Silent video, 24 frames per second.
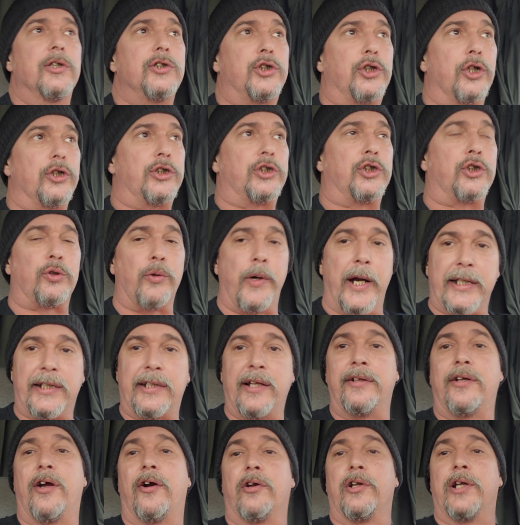should
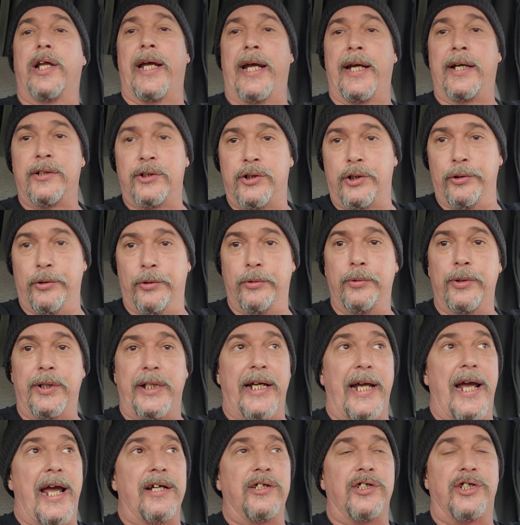strengthen their link to
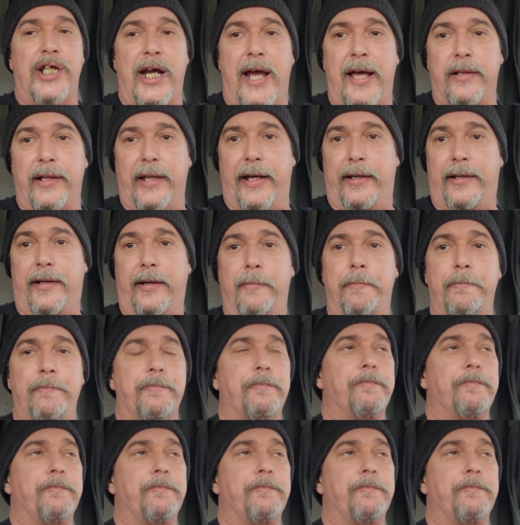the angelic.